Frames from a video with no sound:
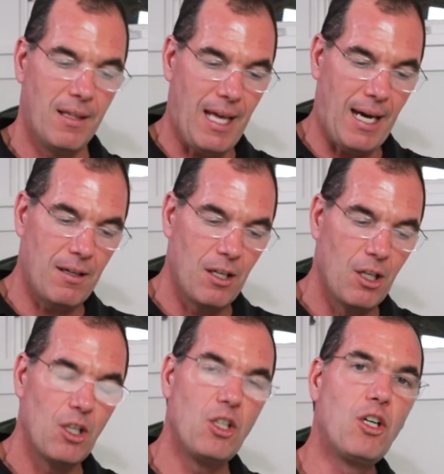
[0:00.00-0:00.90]

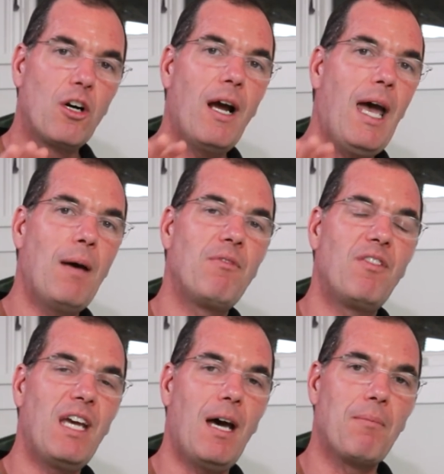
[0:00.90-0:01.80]
that your
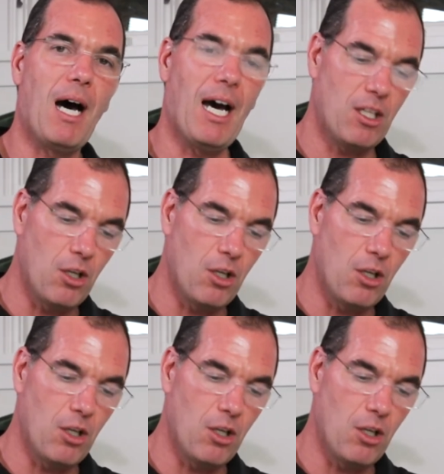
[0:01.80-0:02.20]
MVMI,